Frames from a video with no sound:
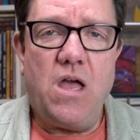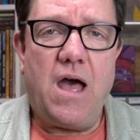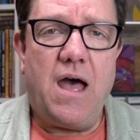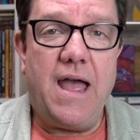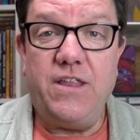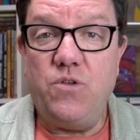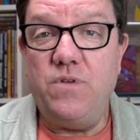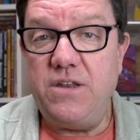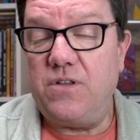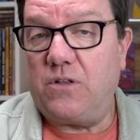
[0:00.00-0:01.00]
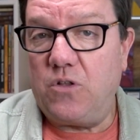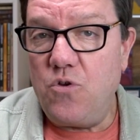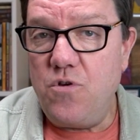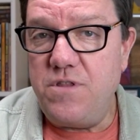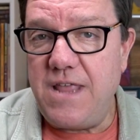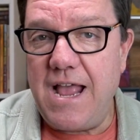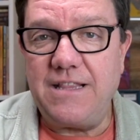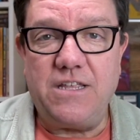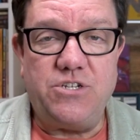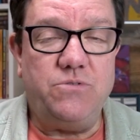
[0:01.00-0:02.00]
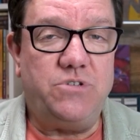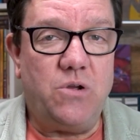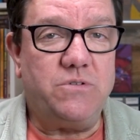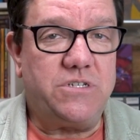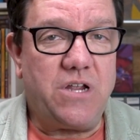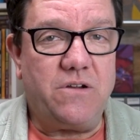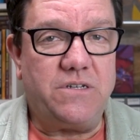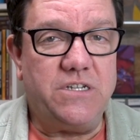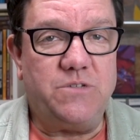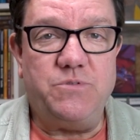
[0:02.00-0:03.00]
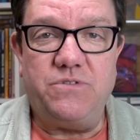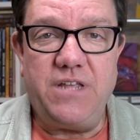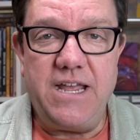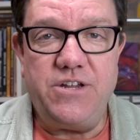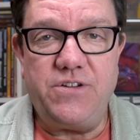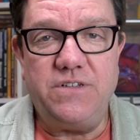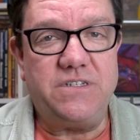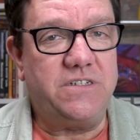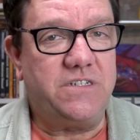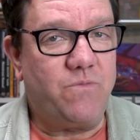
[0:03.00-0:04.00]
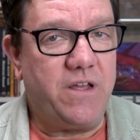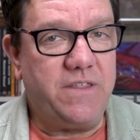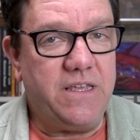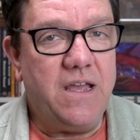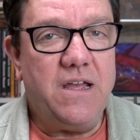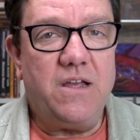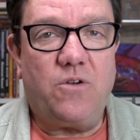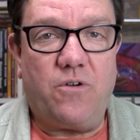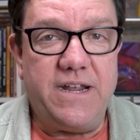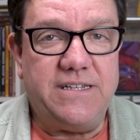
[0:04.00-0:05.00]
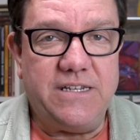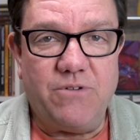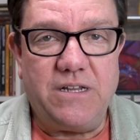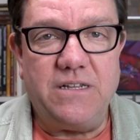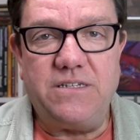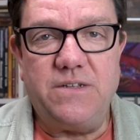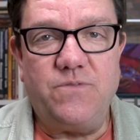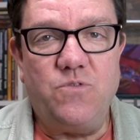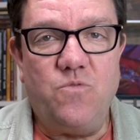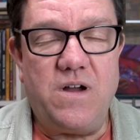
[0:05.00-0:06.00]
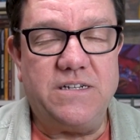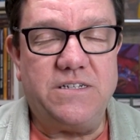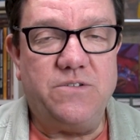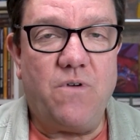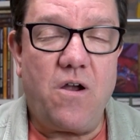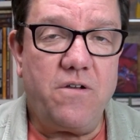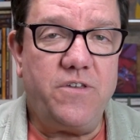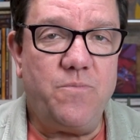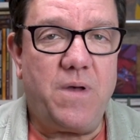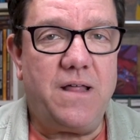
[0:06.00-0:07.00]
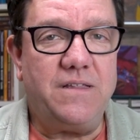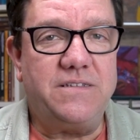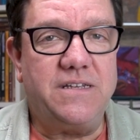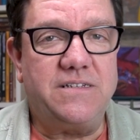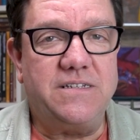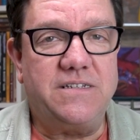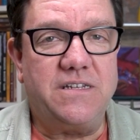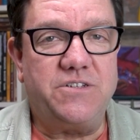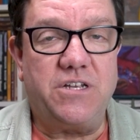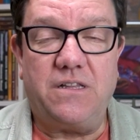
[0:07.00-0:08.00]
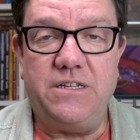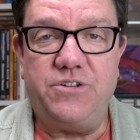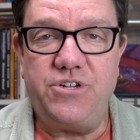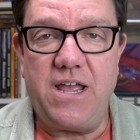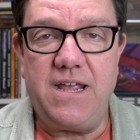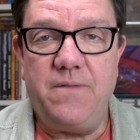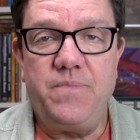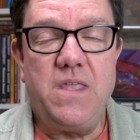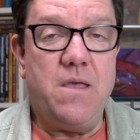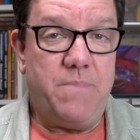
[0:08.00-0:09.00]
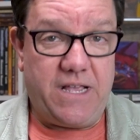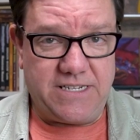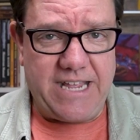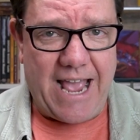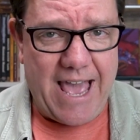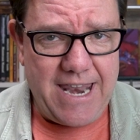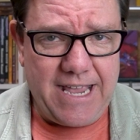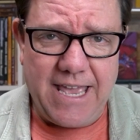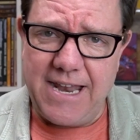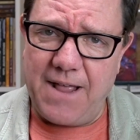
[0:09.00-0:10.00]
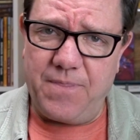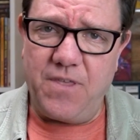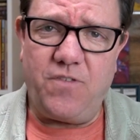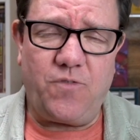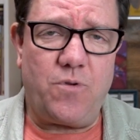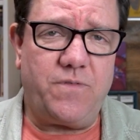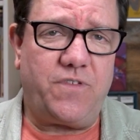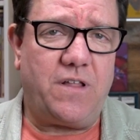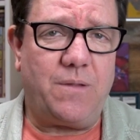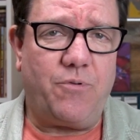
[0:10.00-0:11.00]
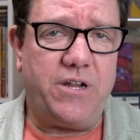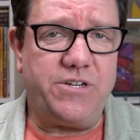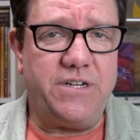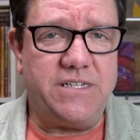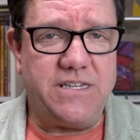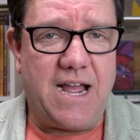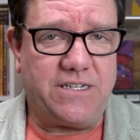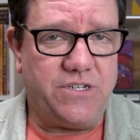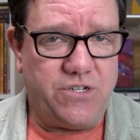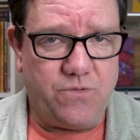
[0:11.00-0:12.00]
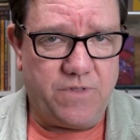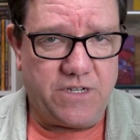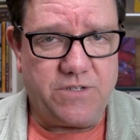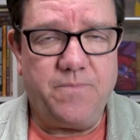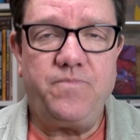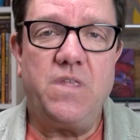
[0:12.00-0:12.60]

And you need to learn that you don't start disputations. This is why the crazy relative who wants to argue politics is such a cliche, because the etiquette at this sort of celebration is not to do this.